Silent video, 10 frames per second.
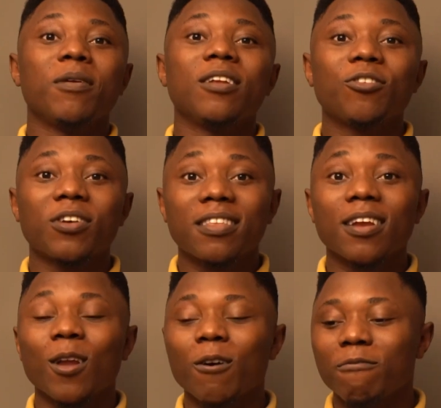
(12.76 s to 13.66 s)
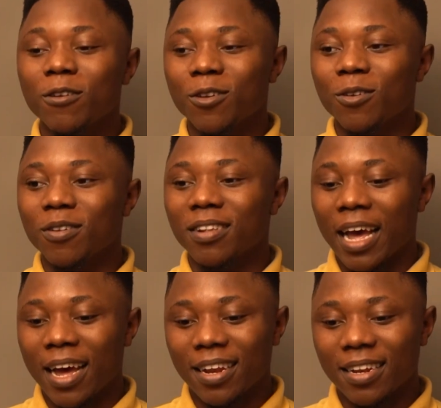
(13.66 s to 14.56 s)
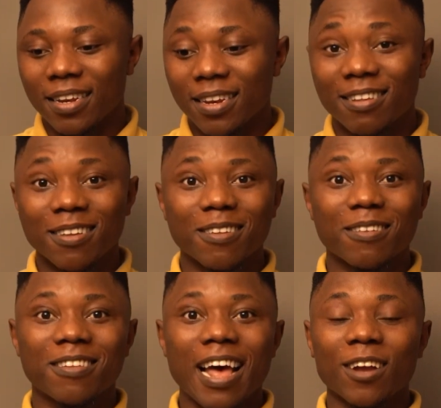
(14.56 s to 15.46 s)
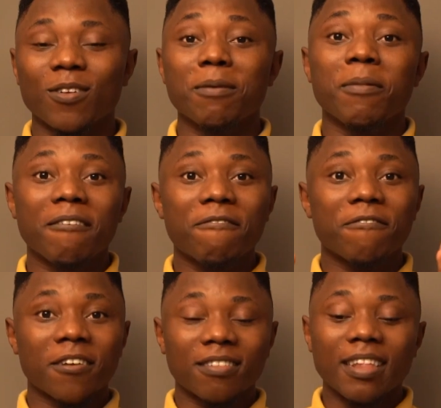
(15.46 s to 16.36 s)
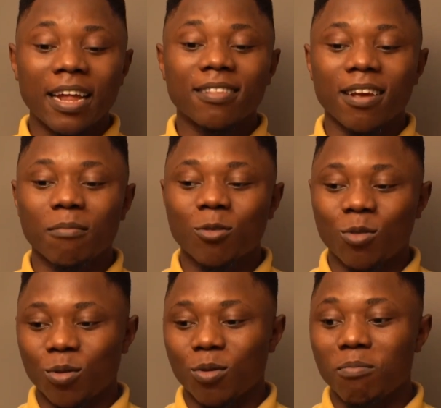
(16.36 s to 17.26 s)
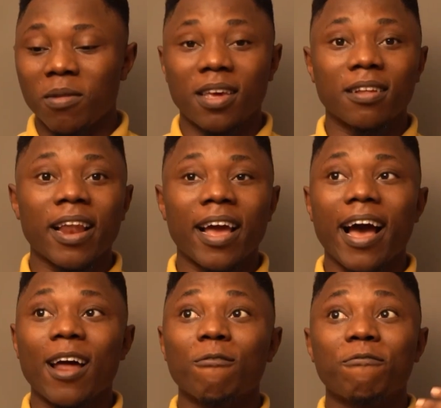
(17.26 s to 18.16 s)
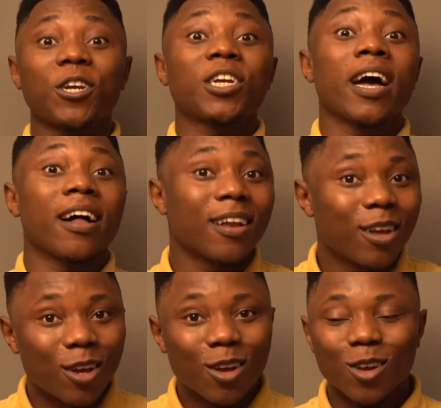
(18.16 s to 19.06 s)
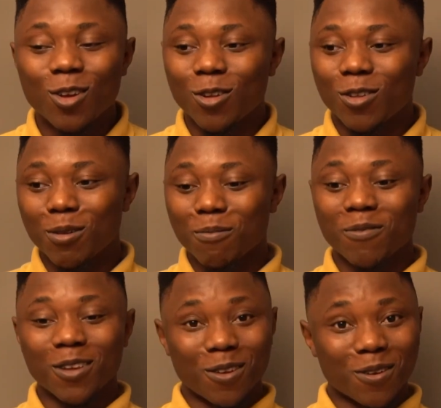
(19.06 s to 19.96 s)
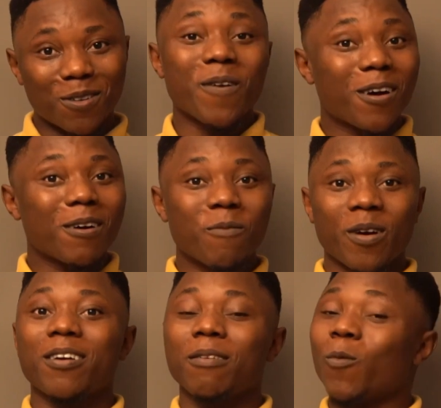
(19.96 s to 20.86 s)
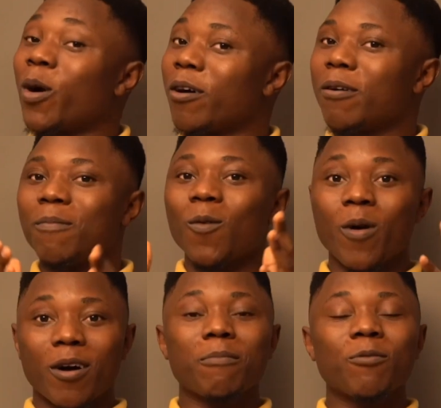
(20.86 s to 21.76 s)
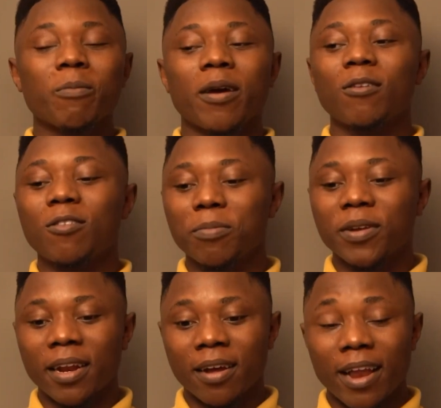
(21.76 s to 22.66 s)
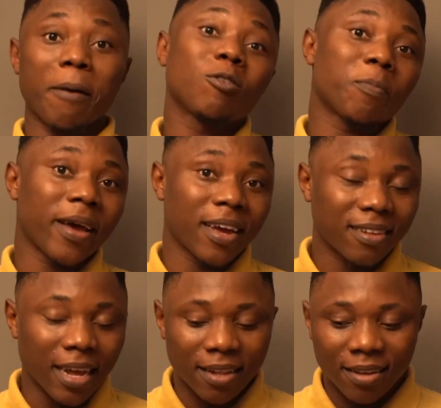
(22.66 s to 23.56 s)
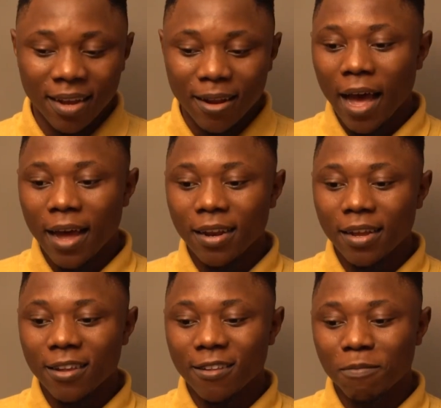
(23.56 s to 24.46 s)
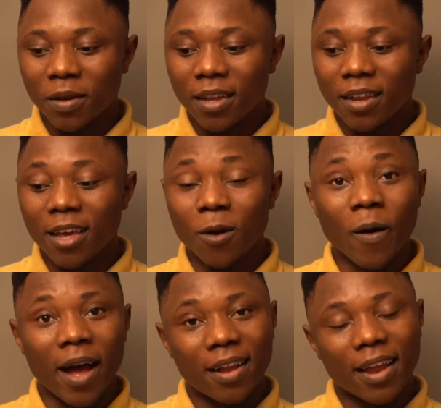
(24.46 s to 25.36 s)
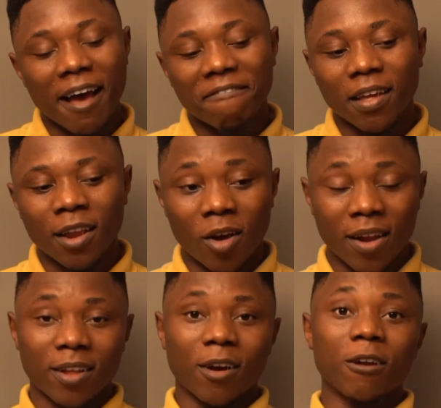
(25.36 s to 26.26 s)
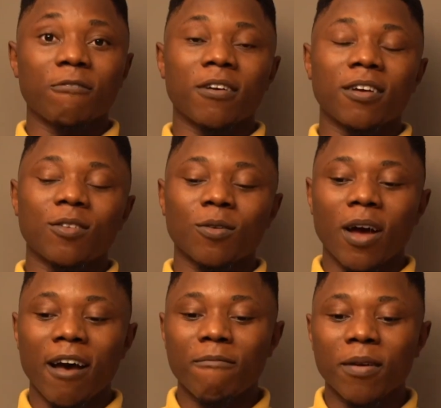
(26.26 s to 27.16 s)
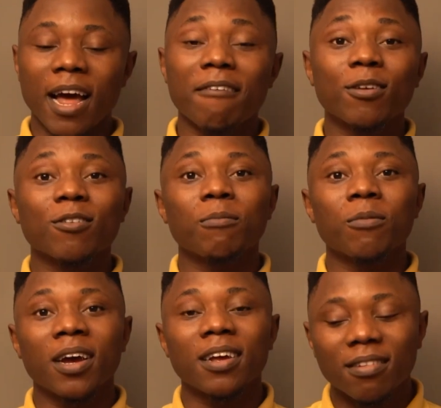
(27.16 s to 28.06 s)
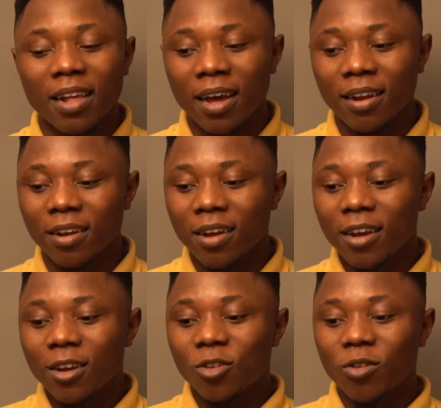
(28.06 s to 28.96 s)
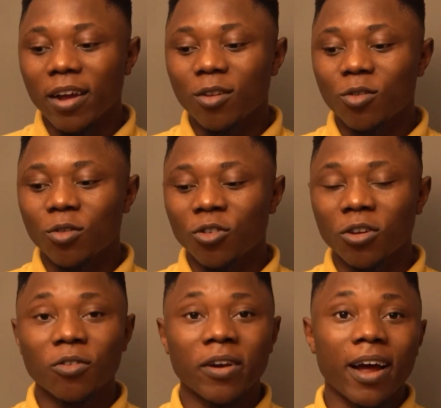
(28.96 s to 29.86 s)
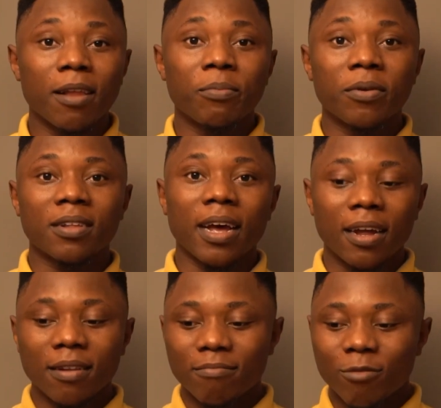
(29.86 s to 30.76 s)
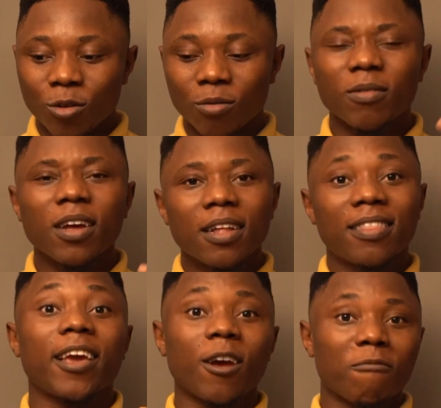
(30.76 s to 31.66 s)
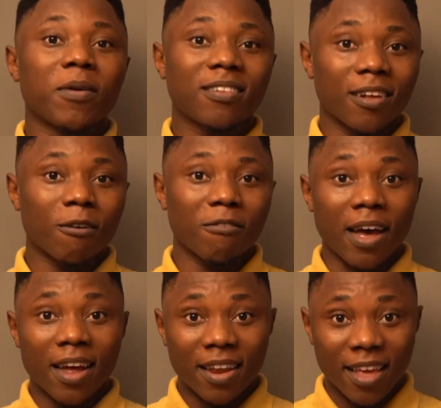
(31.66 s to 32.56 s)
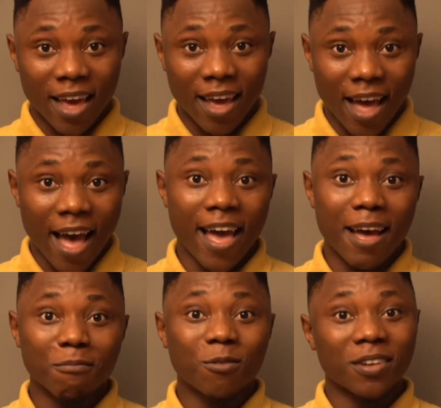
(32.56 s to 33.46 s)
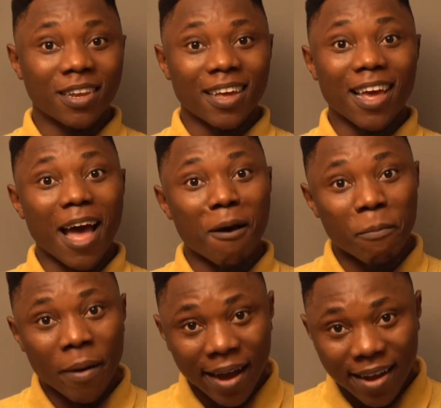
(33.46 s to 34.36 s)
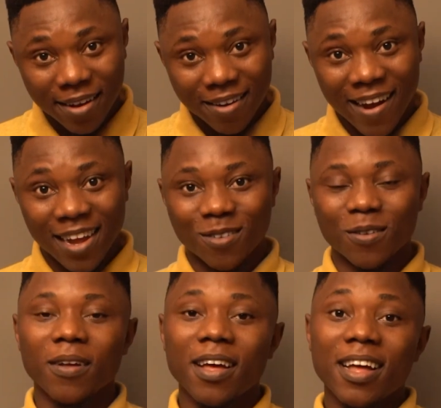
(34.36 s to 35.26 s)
been creating a lot of videos and this is actually my first attempt to make it like an official YouTube video. Welcome to my YouTube channel. I'm super excited and it's been a while after the Connect conference, so I've been having some rest and trying to just recalibrate and take care of myself, and here I am today. I'm back, right? So